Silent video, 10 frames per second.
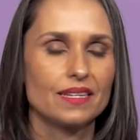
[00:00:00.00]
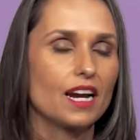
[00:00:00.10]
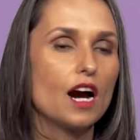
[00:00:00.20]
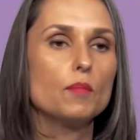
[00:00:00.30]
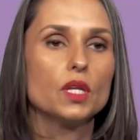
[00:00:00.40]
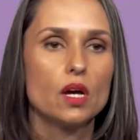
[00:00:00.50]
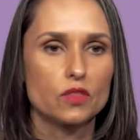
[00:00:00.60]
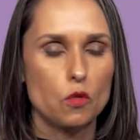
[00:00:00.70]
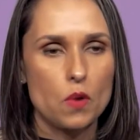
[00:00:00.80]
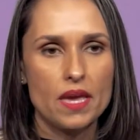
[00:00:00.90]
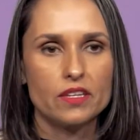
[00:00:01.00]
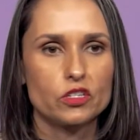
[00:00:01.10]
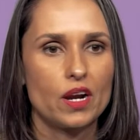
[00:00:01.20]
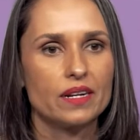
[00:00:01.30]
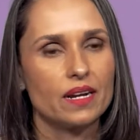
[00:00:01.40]
that come along the way that
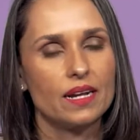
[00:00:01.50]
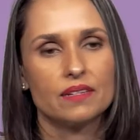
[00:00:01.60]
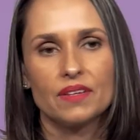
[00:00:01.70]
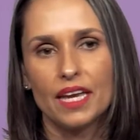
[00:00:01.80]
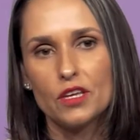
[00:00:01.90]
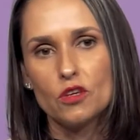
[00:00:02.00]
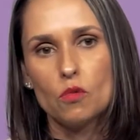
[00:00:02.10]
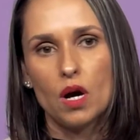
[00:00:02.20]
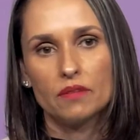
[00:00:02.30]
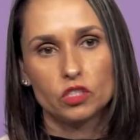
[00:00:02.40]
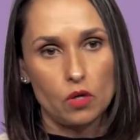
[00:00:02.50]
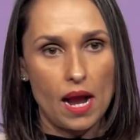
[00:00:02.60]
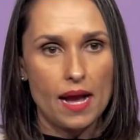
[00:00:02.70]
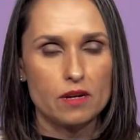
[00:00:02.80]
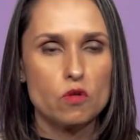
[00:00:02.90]
try to kind of get you off
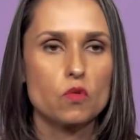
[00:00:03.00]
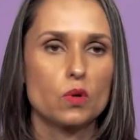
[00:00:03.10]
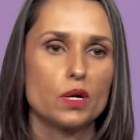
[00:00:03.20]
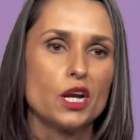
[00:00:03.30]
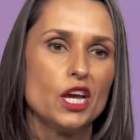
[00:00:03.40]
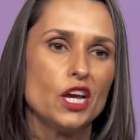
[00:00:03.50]
track, or